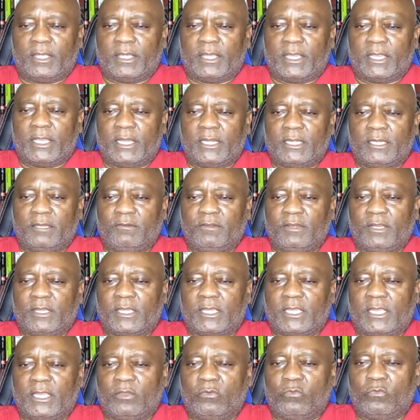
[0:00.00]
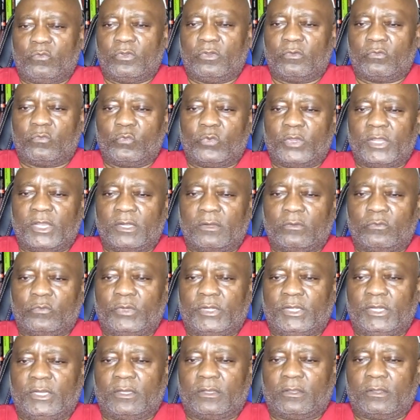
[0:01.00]
And if it can work well
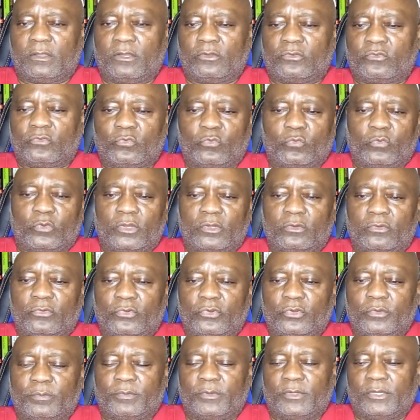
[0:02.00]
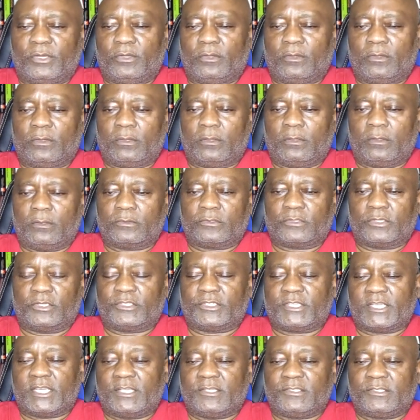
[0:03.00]
with the courtroom work group,
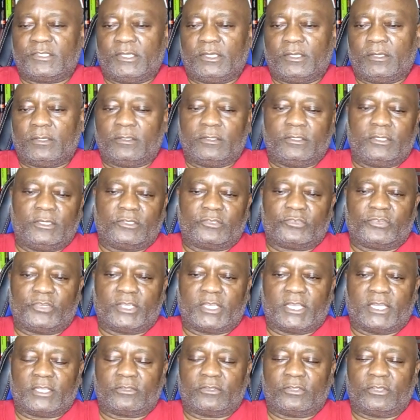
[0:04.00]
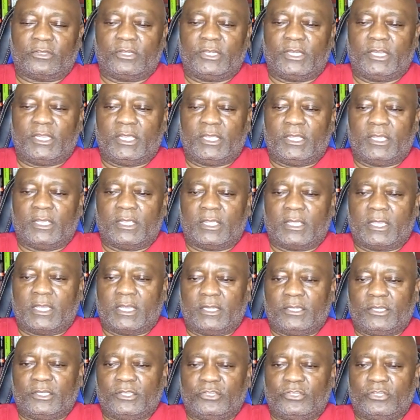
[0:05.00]
such as the district attorney
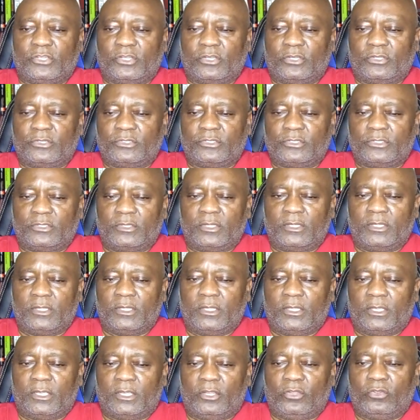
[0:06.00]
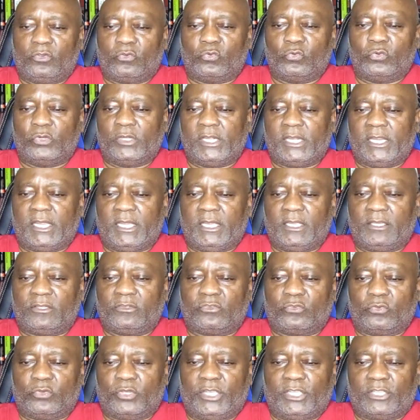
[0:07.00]
and the judge, it could lead
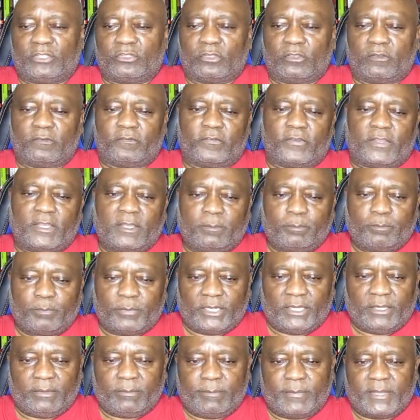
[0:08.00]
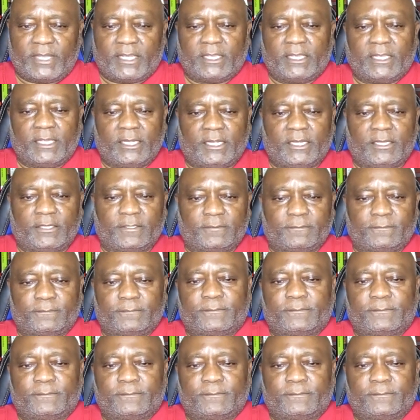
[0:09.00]
to a tougher plea bargaining.